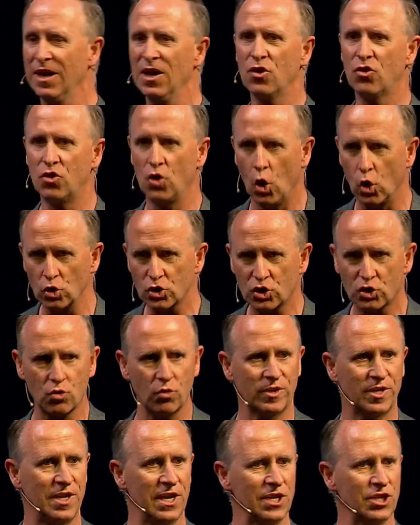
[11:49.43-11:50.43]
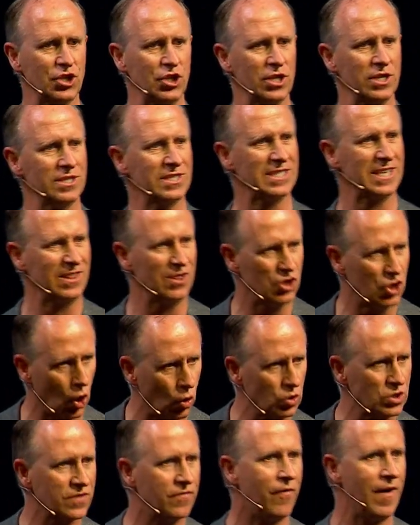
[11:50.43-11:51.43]
those traditions and
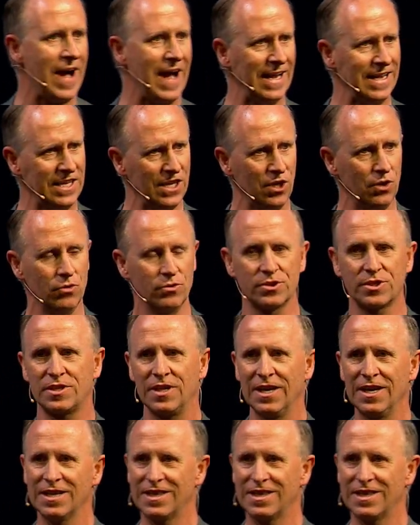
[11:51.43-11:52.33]
those values